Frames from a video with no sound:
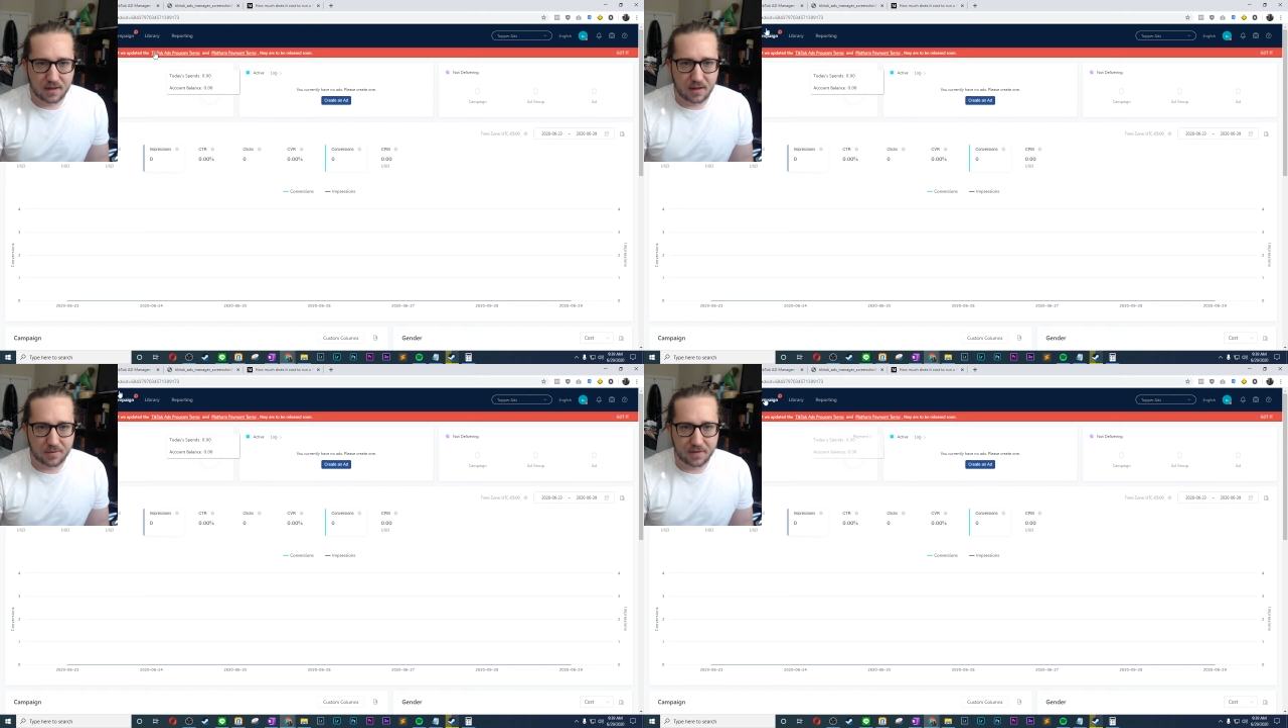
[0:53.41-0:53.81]

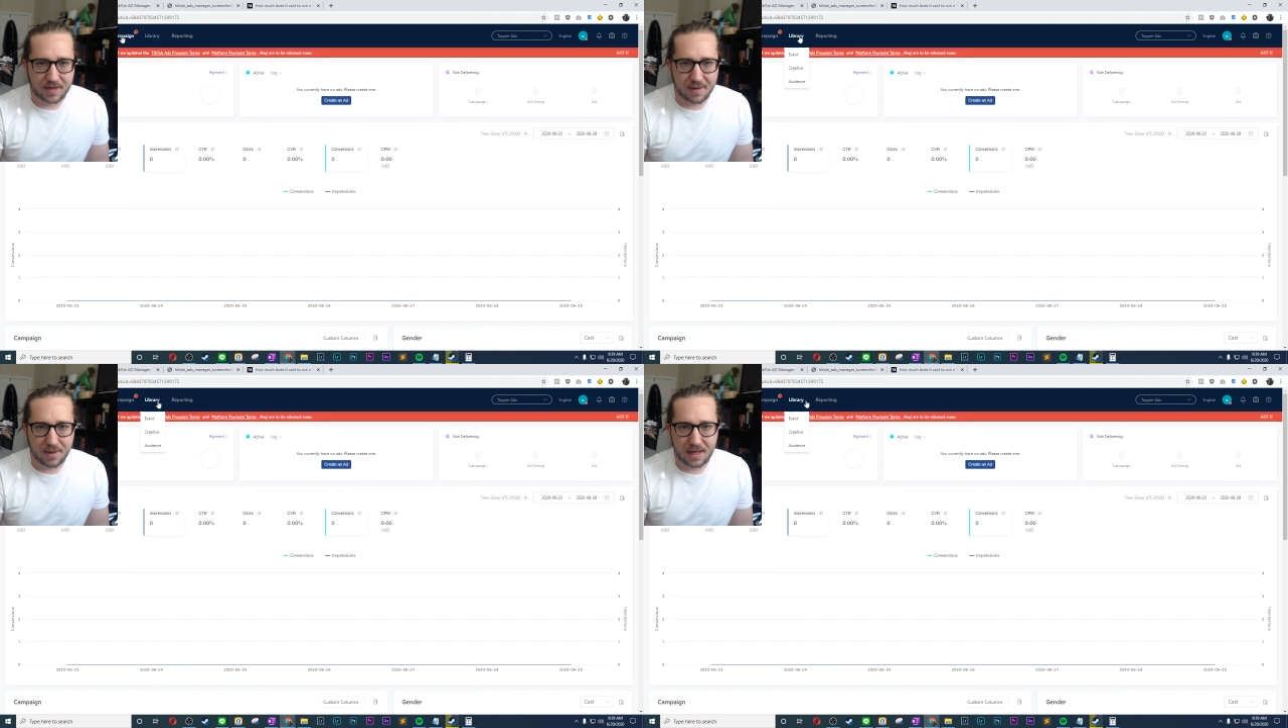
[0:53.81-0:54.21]
We have
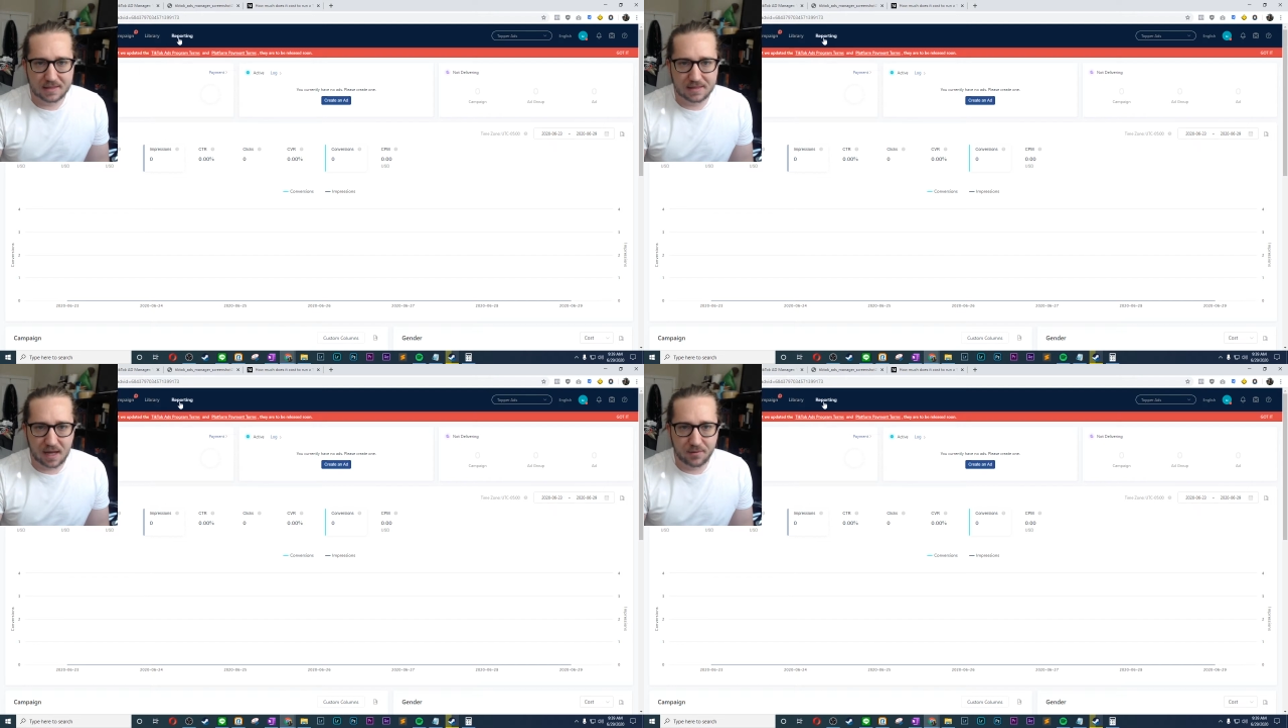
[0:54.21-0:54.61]

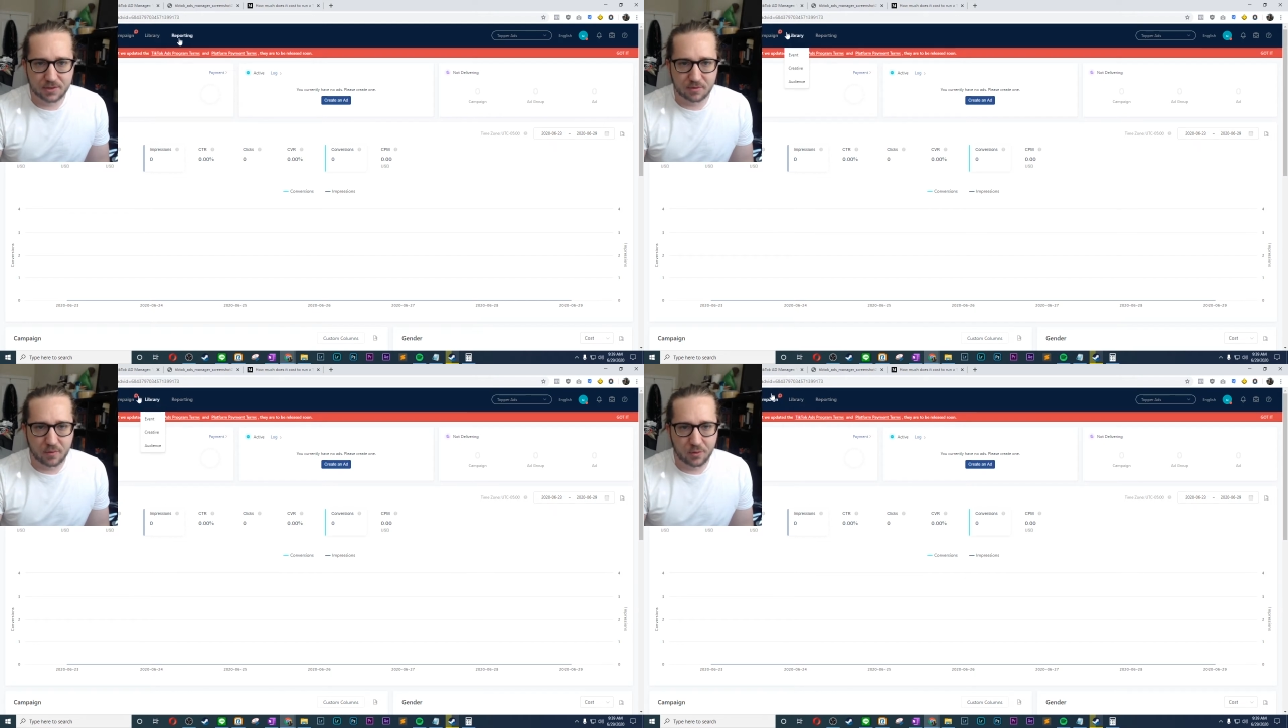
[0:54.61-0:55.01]
campaigns, libraries,
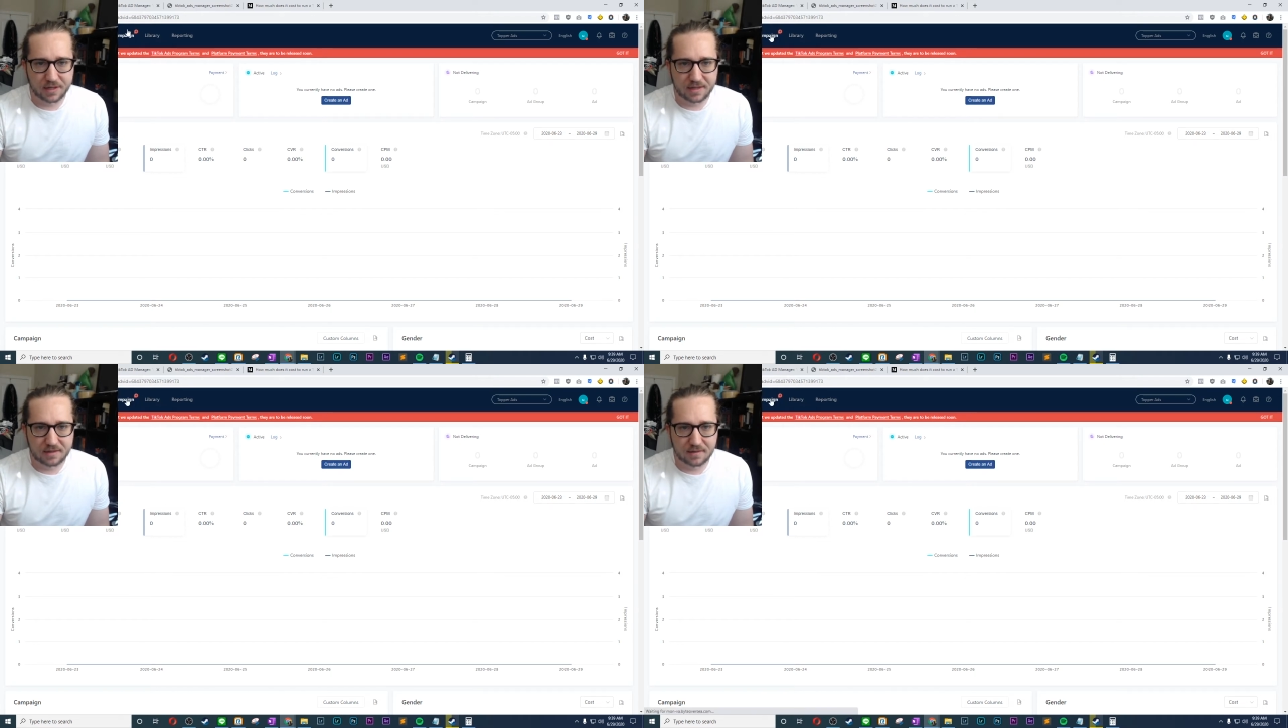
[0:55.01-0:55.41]

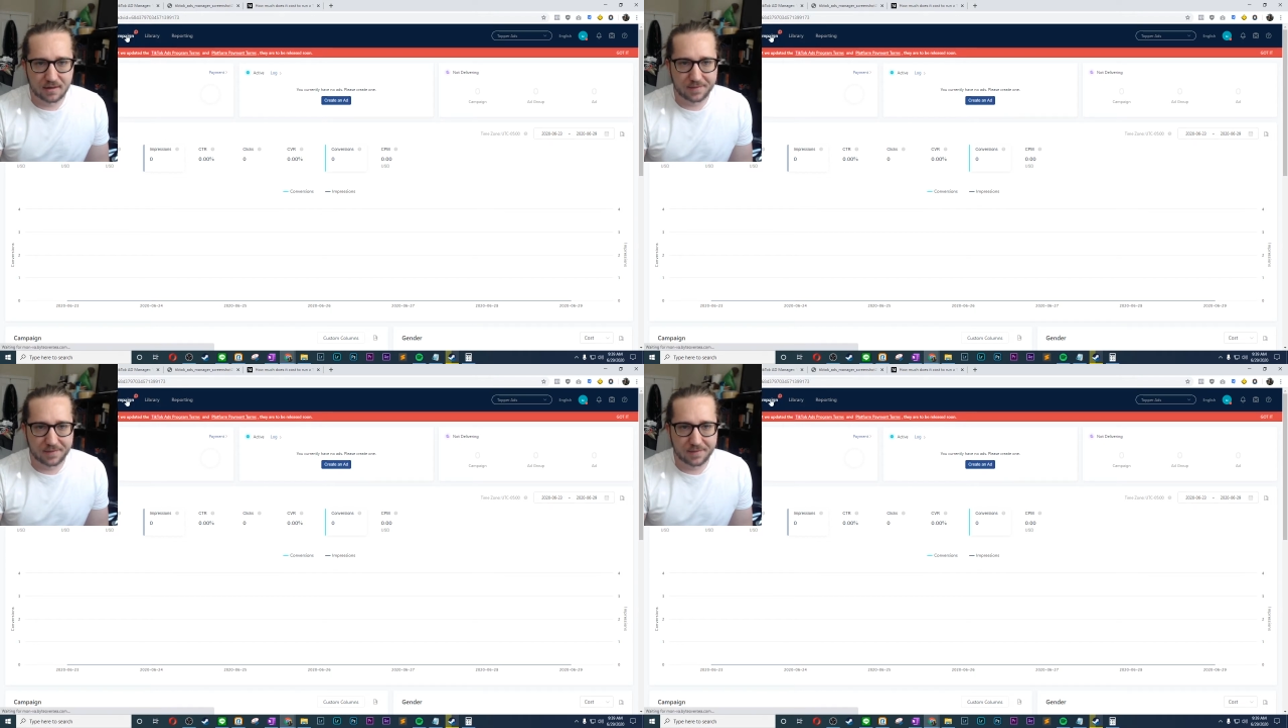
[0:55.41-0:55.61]
reporting.